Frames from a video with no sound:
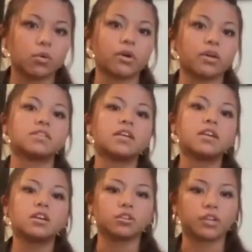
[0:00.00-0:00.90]
tours.
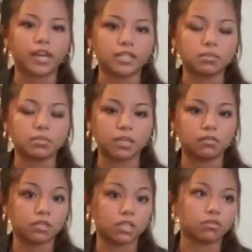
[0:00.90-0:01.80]
They're getting to
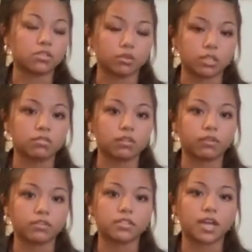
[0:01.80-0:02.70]
meet, students for the
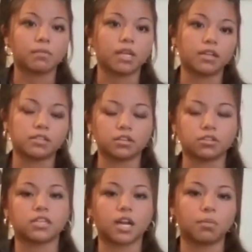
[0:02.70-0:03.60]
first time, getting to
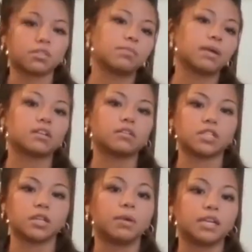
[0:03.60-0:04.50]
understand our perspectives
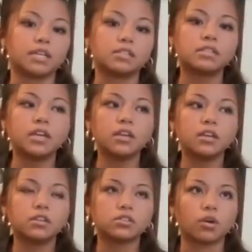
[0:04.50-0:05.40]
and opinions.
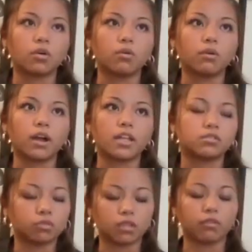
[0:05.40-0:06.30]
So
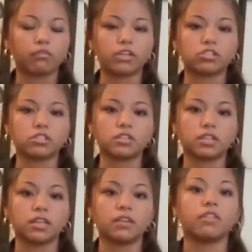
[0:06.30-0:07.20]
it's really refreshing to
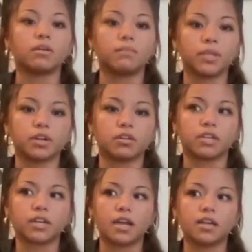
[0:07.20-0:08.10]
give them,
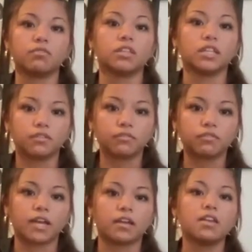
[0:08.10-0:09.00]
the kind of relief
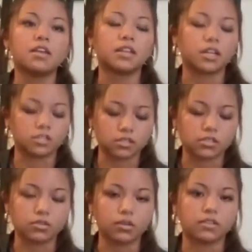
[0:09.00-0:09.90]
that not just the
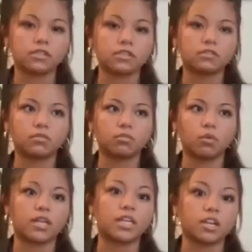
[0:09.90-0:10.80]
students
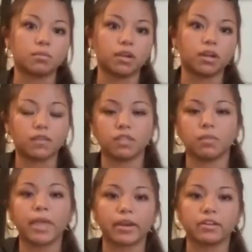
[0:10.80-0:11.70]
want to hear, but even
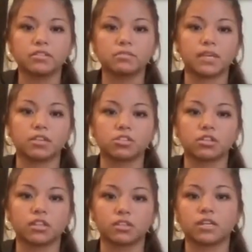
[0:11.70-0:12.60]
the parents, making
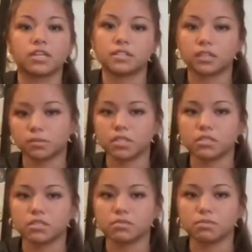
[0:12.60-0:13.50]
sure that there is going to be a
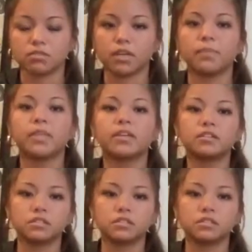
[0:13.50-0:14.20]
space for them